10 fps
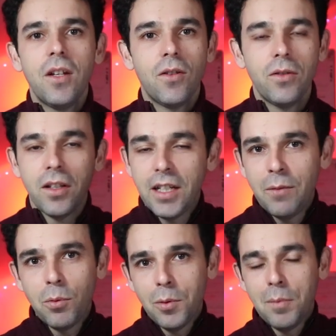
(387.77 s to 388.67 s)
So the
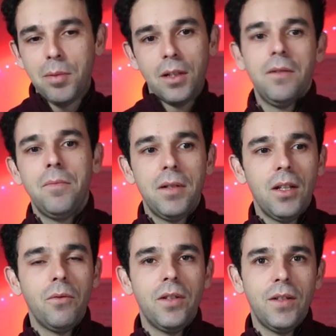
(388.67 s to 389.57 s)
link will be
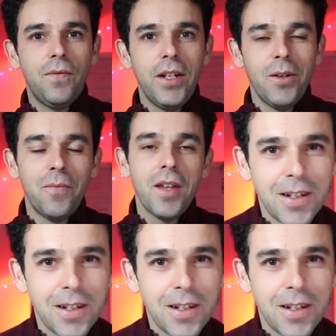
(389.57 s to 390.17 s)
below this video.